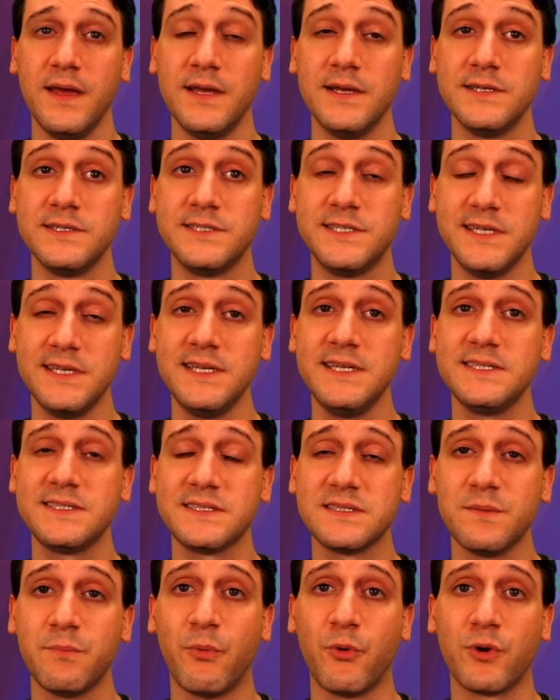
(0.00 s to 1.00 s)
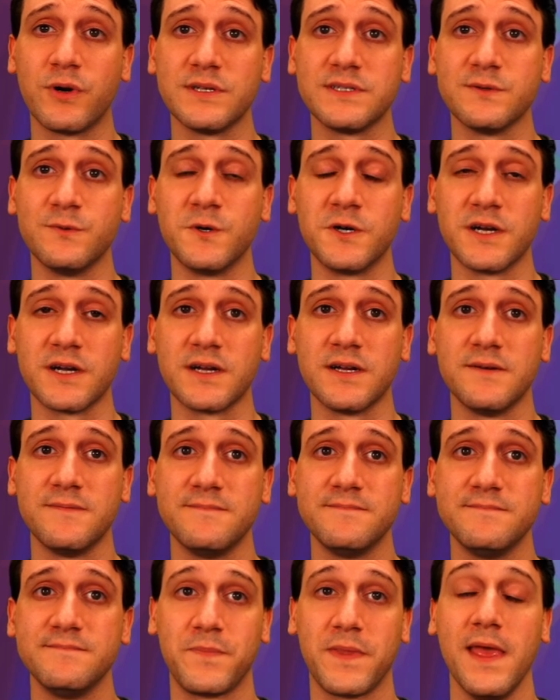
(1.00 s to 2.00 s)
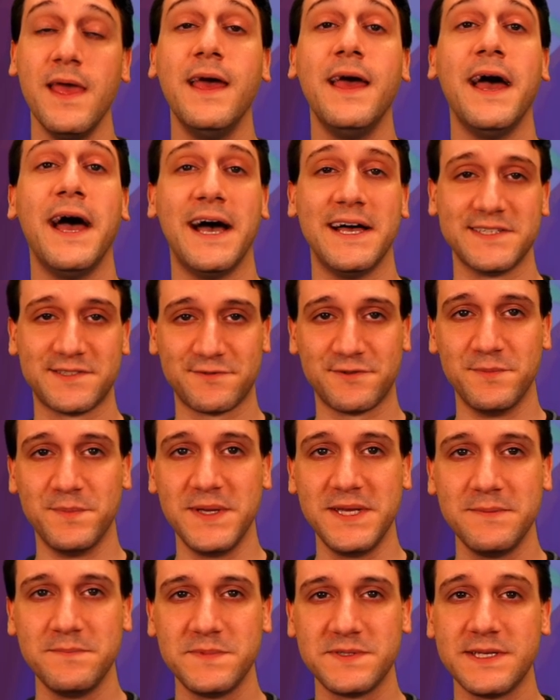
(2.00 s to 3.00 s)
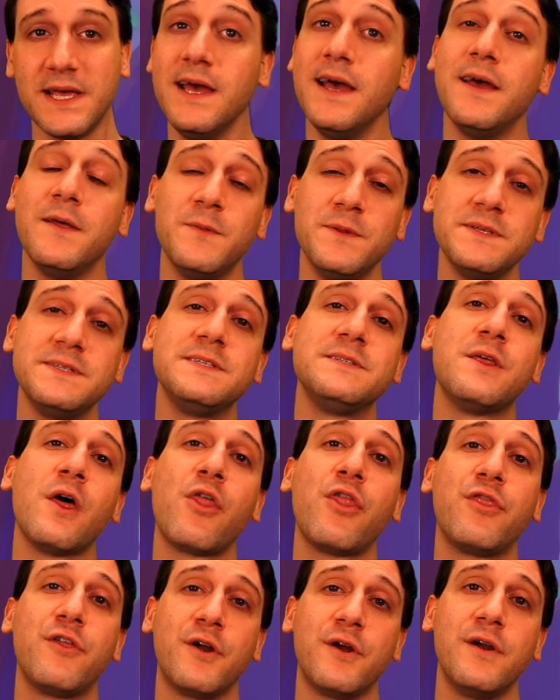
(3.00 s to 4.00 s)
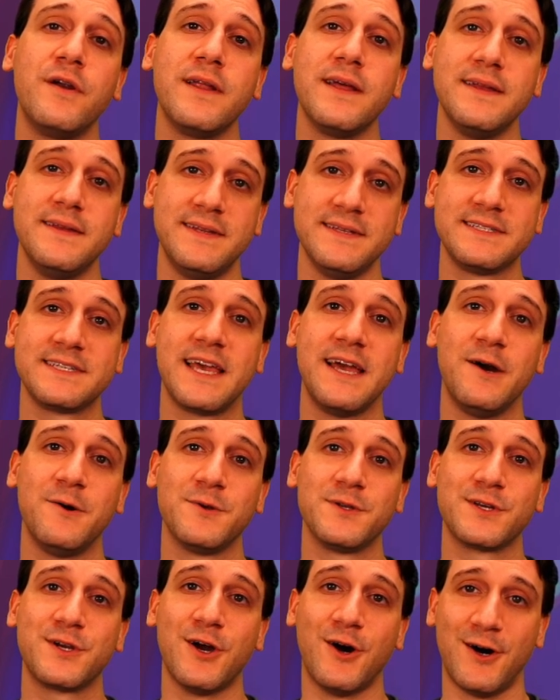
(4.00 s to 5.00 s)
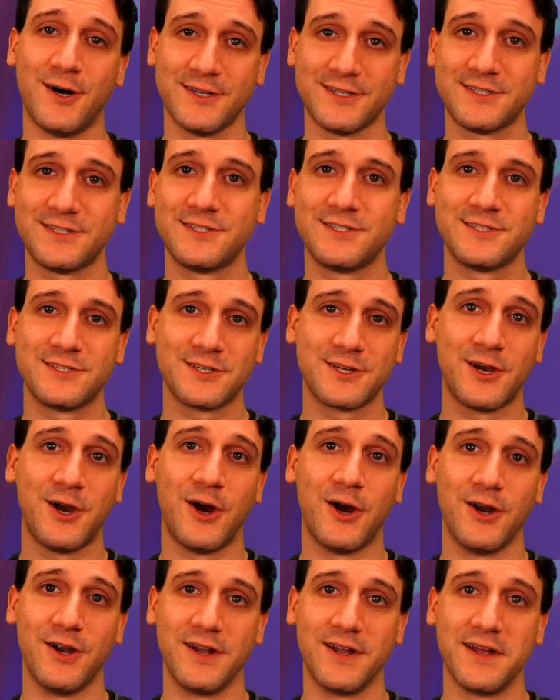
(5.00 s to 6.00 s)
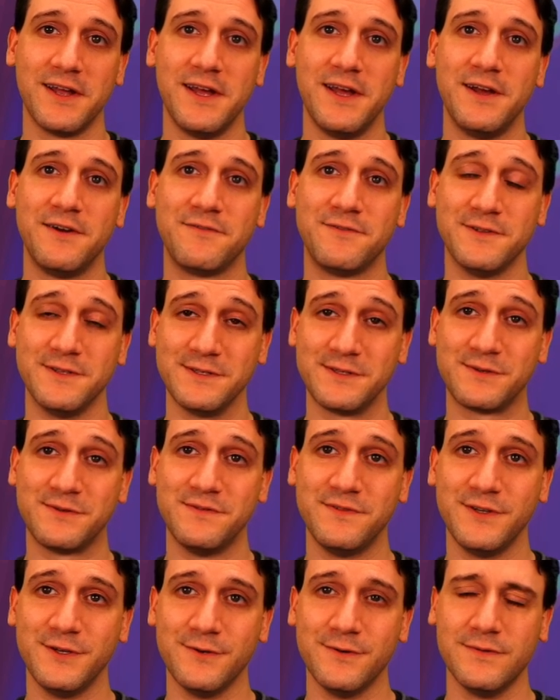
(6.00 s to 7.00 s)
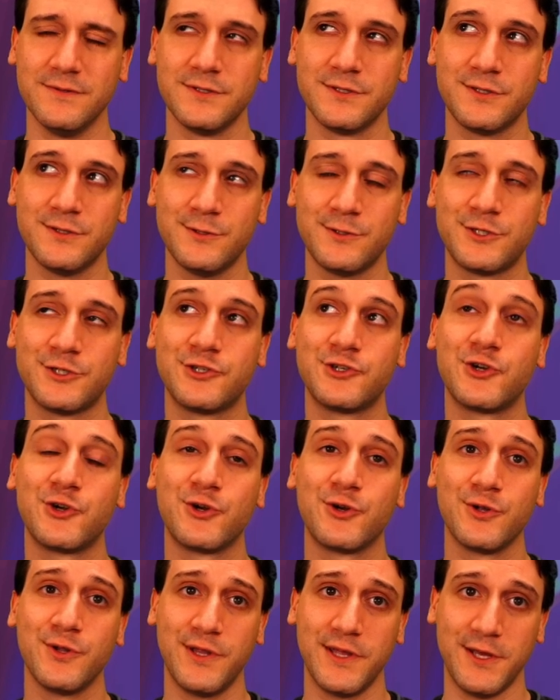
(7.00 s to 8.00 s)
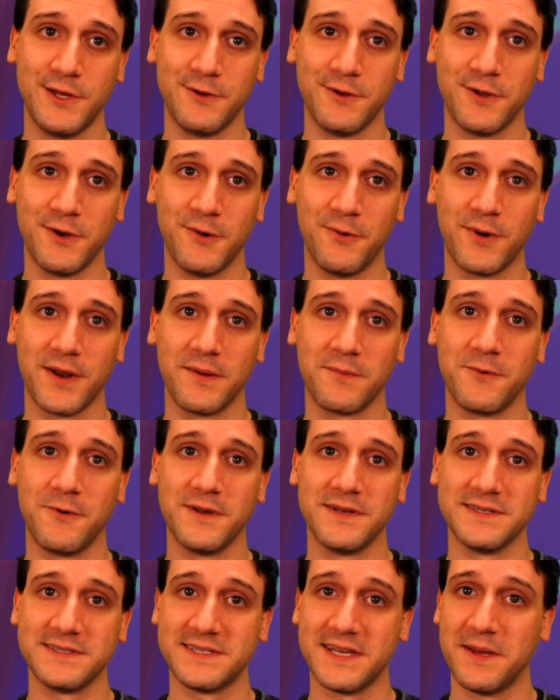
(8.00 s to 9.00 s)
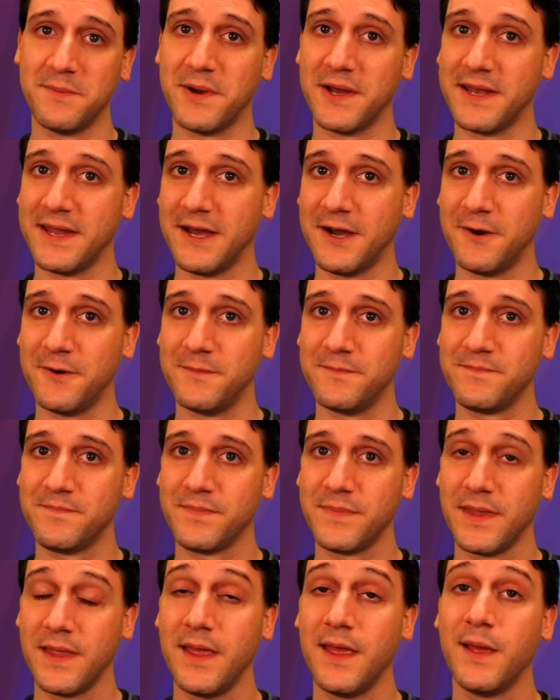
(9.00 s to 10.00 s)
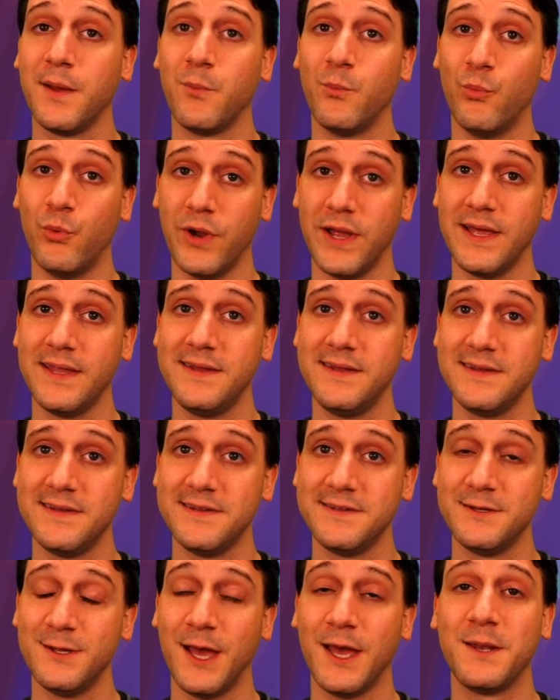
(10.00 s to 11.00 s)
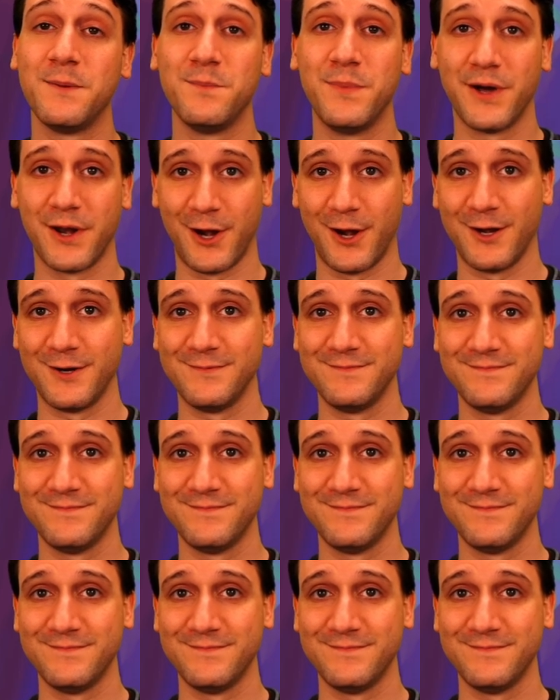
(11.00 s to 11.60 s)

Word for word: She needs support to work. As for memes, this is the 3rd discount costs card for this review, so surely you know what I'm going to say by now. Bread and butter.